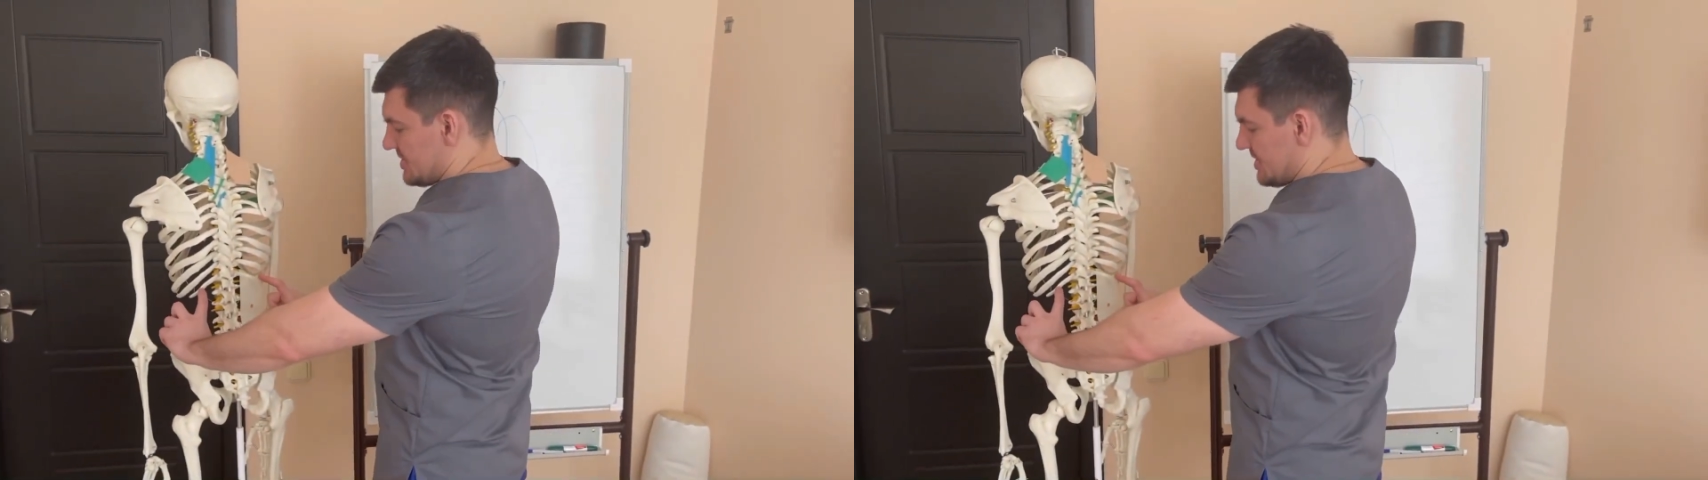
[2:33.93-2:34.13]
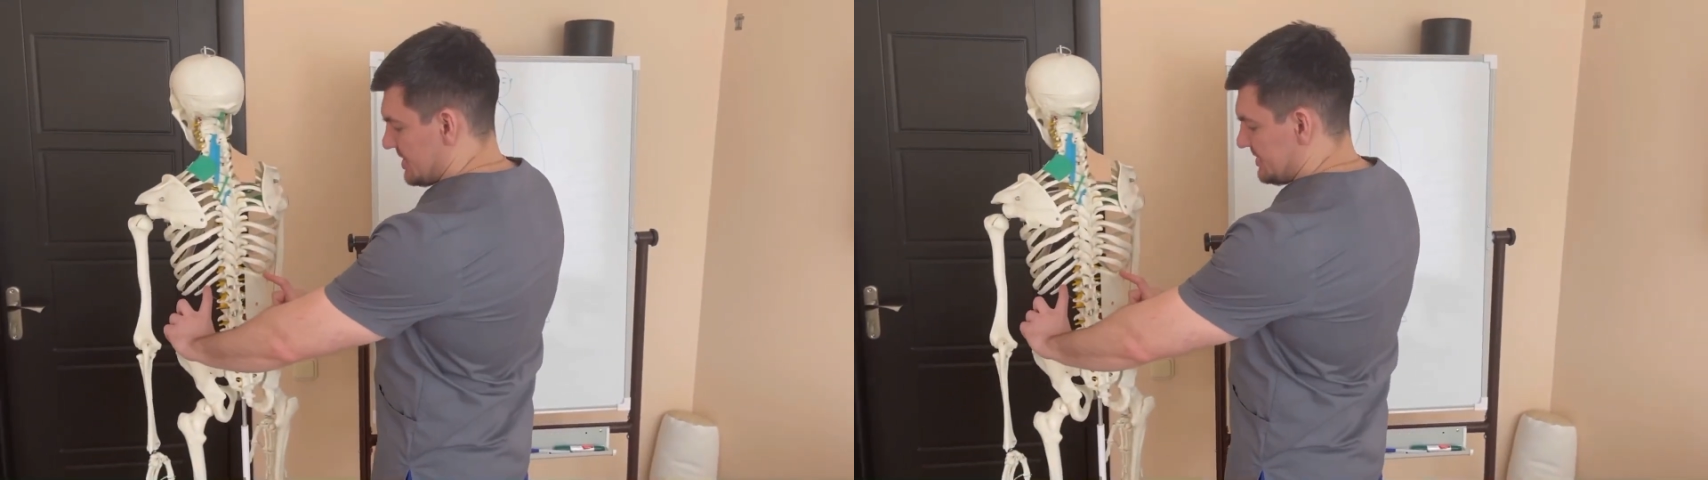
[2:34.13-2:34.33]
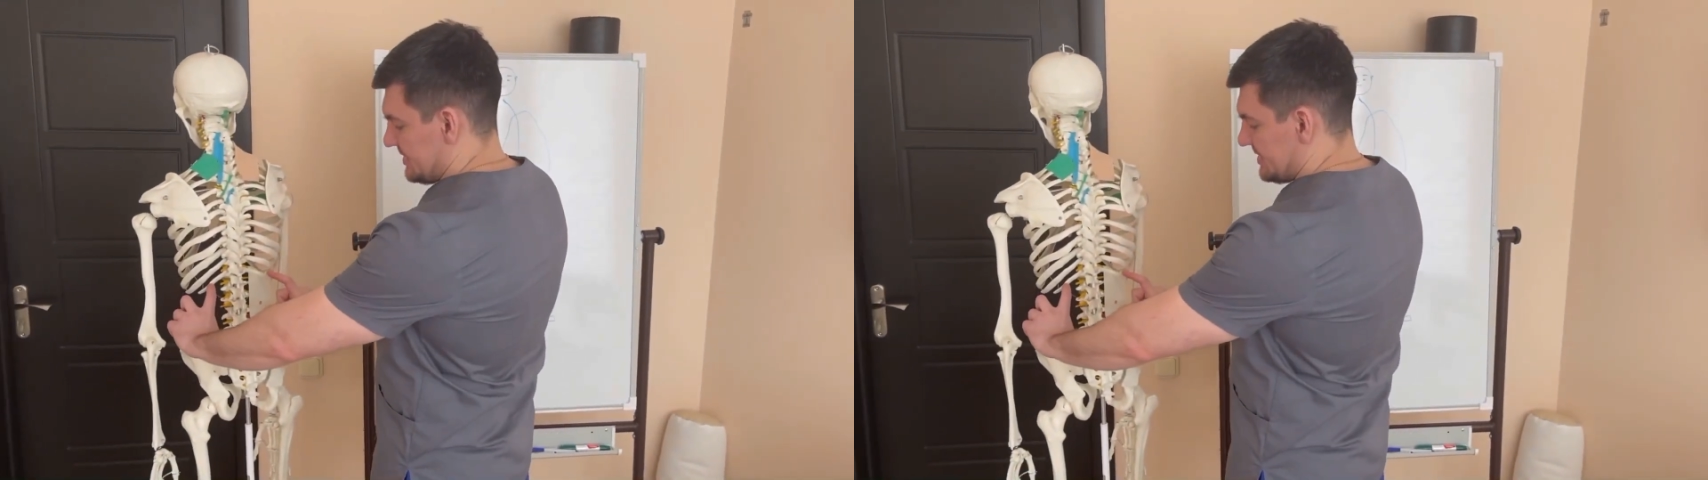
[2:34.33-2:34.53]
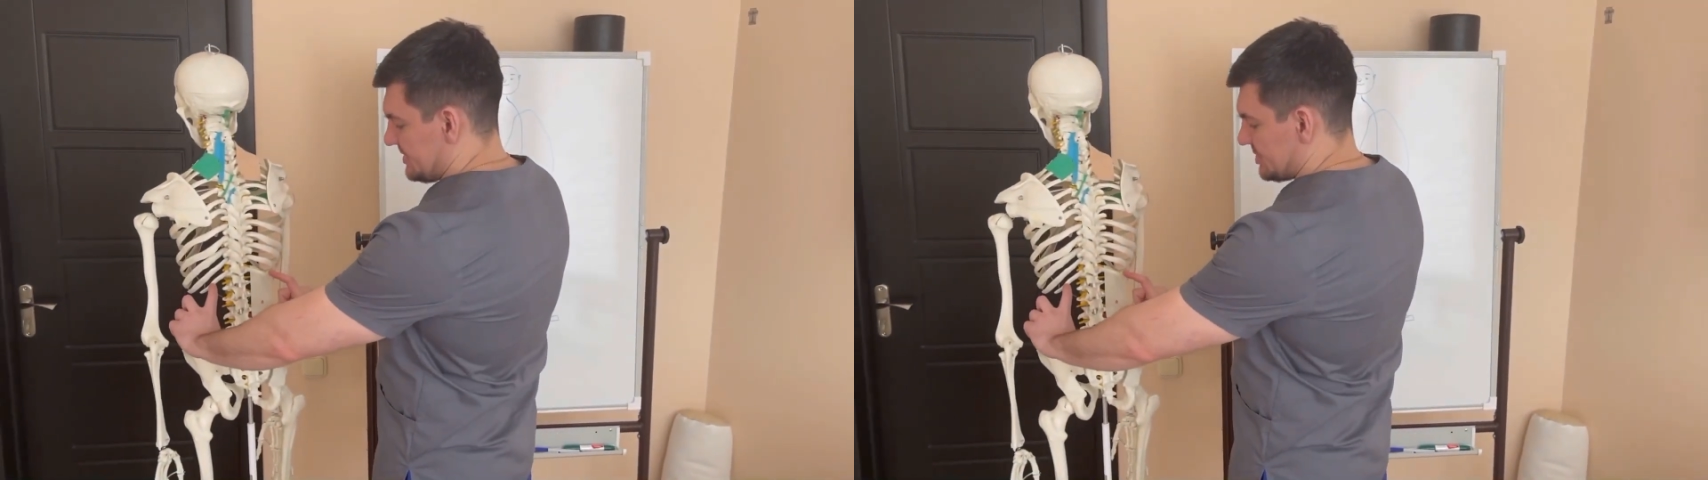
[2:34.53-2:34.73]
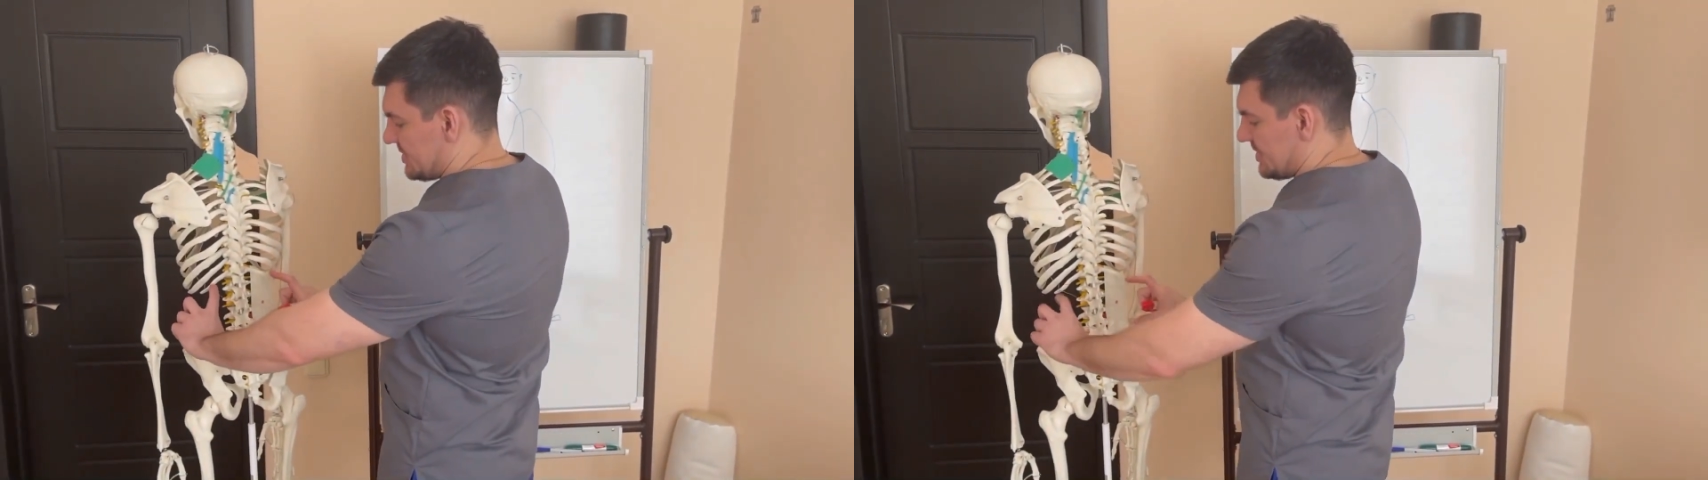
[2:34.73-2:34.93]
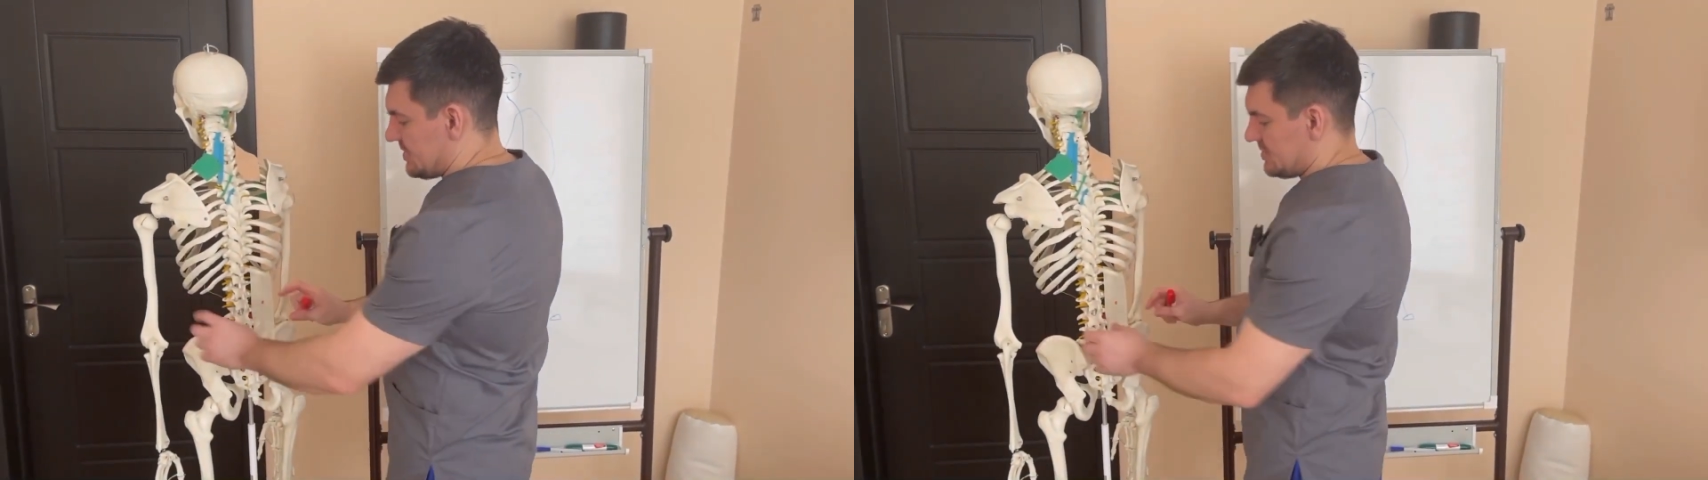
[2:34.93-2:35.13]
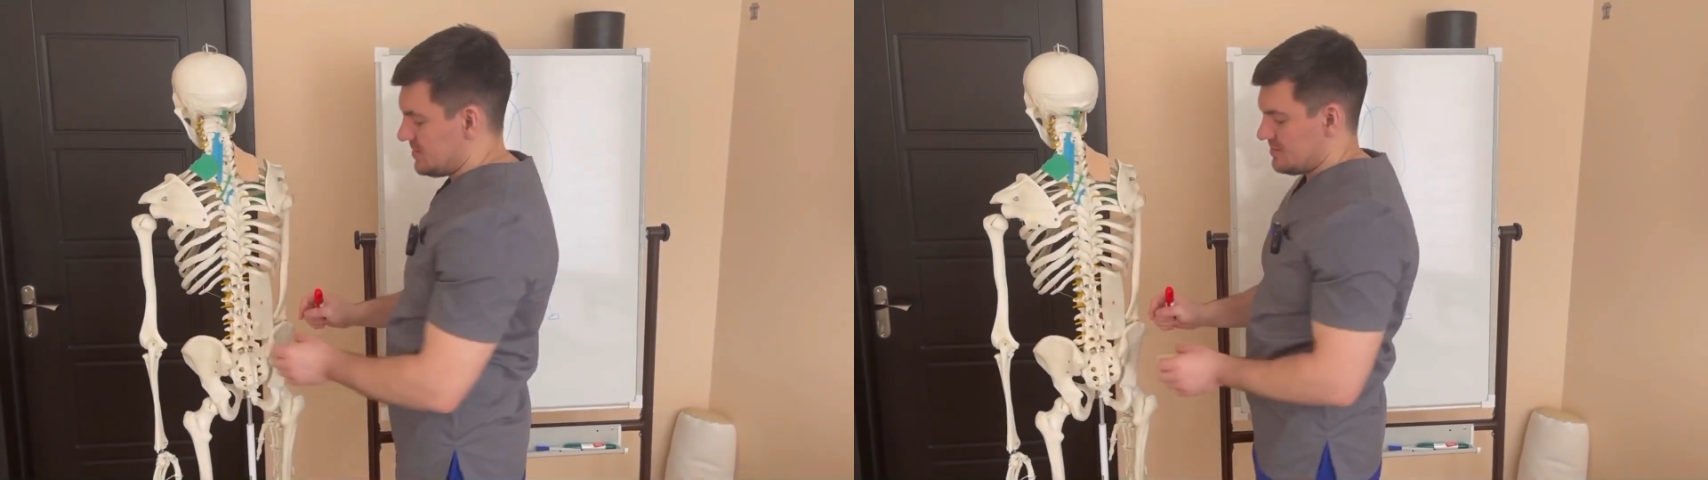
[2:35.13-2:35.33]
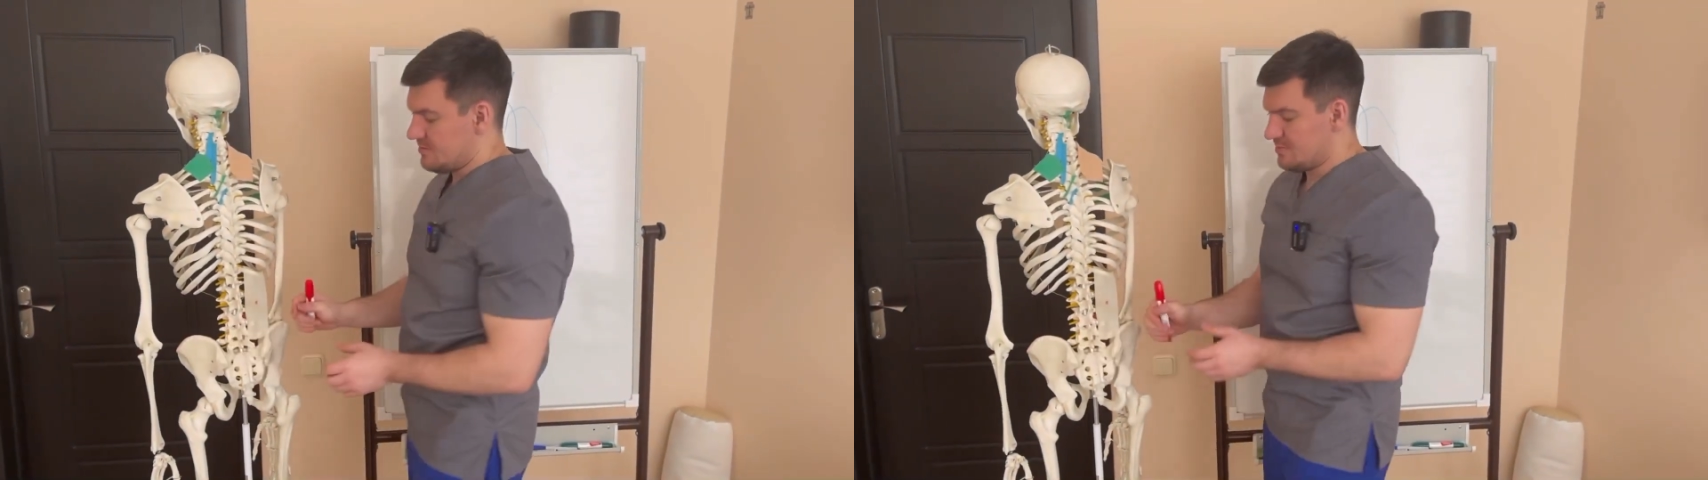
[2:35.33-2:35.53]
They are supposed to
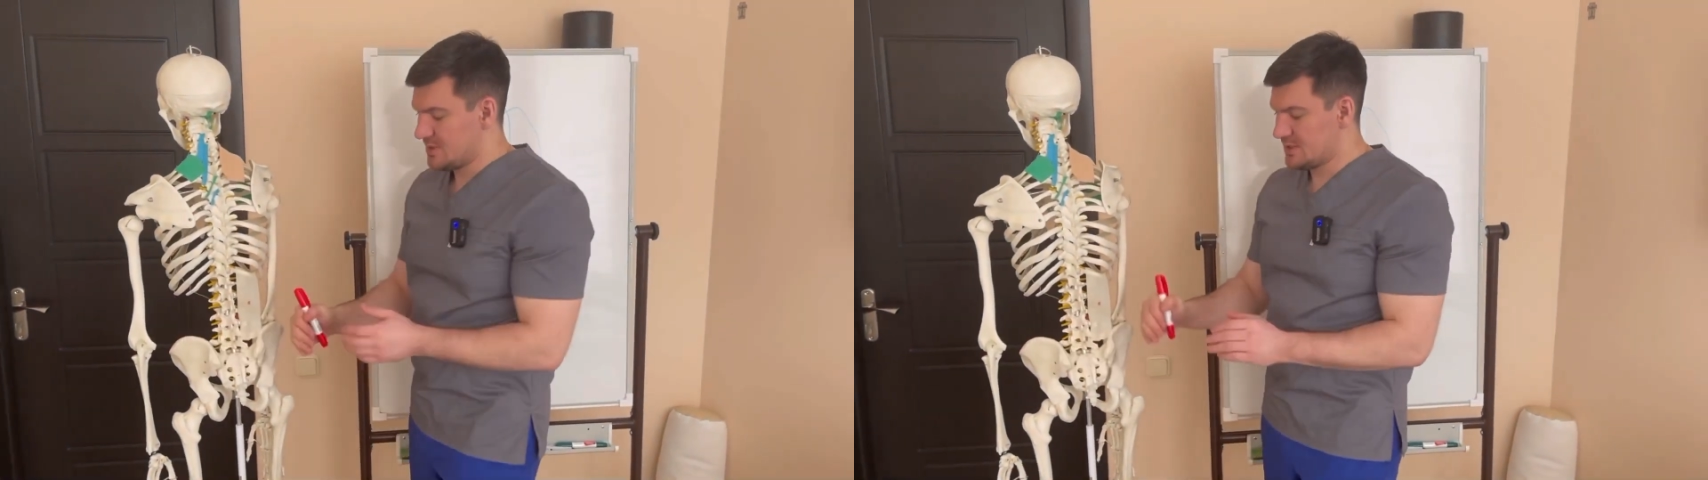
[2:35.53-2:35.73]
maintain